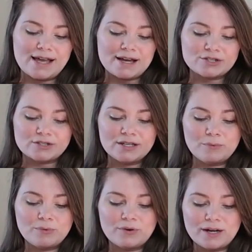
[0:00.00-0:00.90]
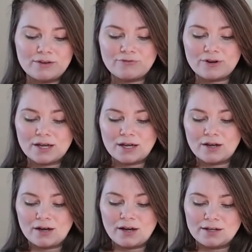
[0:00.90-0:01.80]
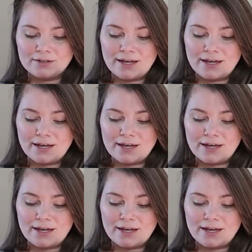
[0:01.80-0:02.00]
actually pretty freaking good.